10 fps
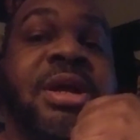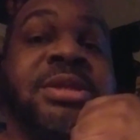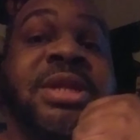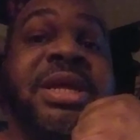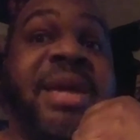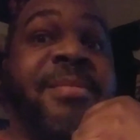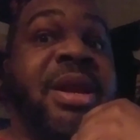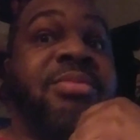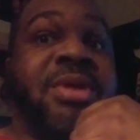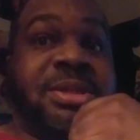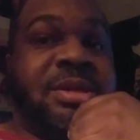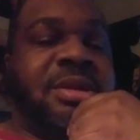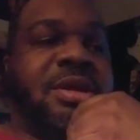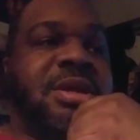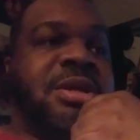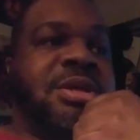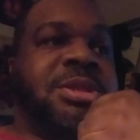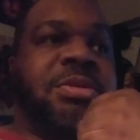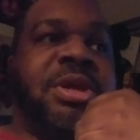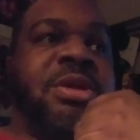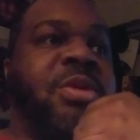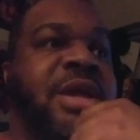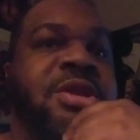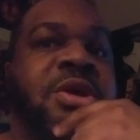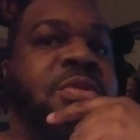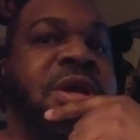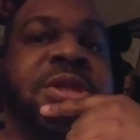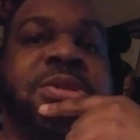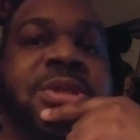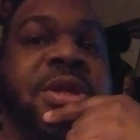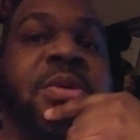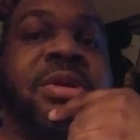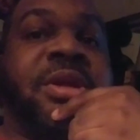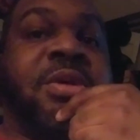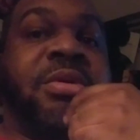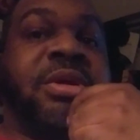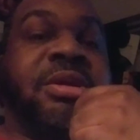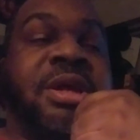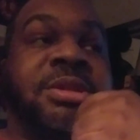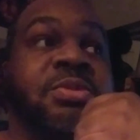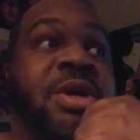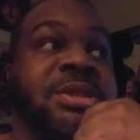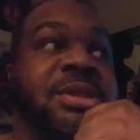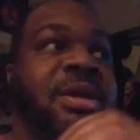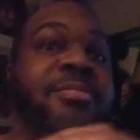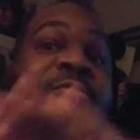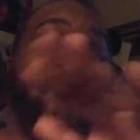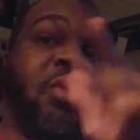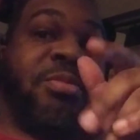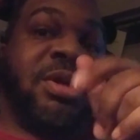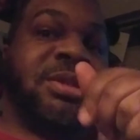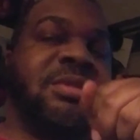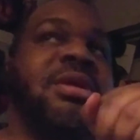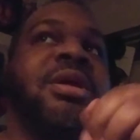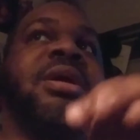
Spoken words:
until he came out of prison. So he had no interest in going into wrestling before prison.